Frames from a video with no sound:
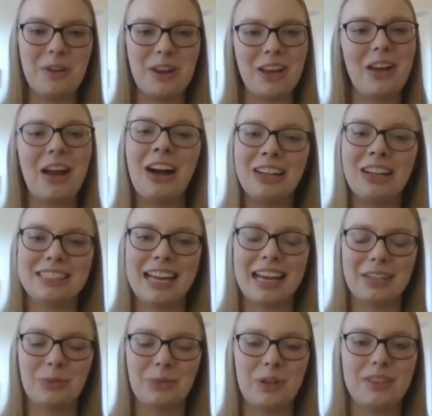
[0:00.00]
been in
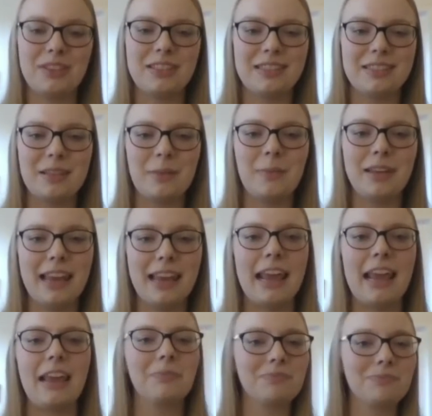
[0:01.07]
contact with since the
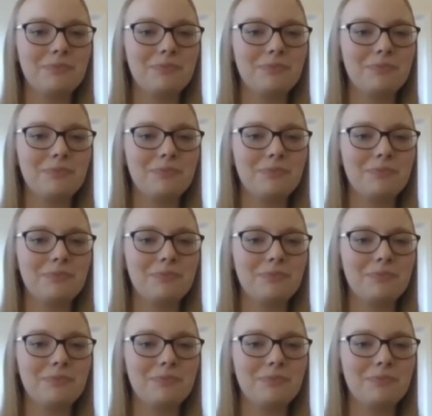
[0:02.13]
beginning,